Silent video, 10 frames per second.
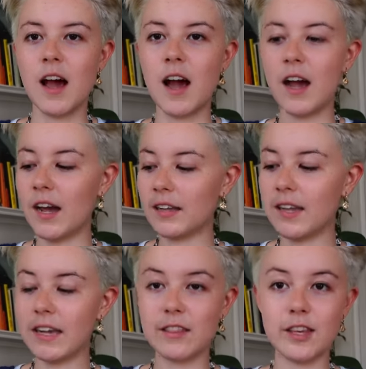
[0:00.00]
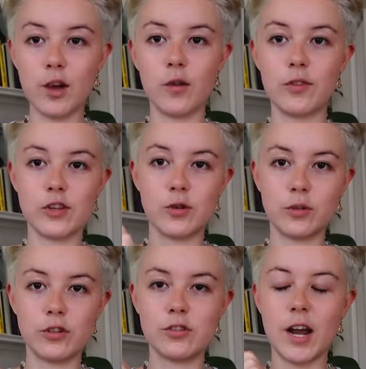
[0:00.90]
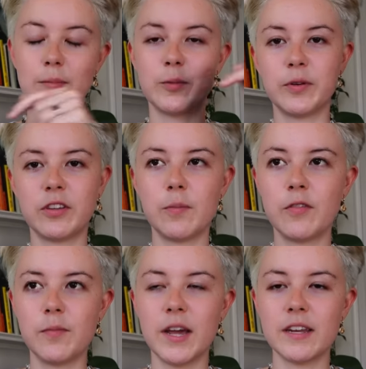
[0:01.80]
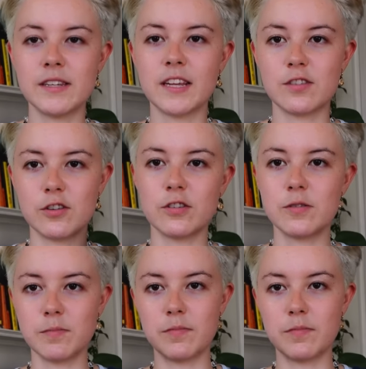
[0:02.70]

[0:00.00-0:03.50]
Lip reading: I like the over-the-shoulder straps, but some of my testers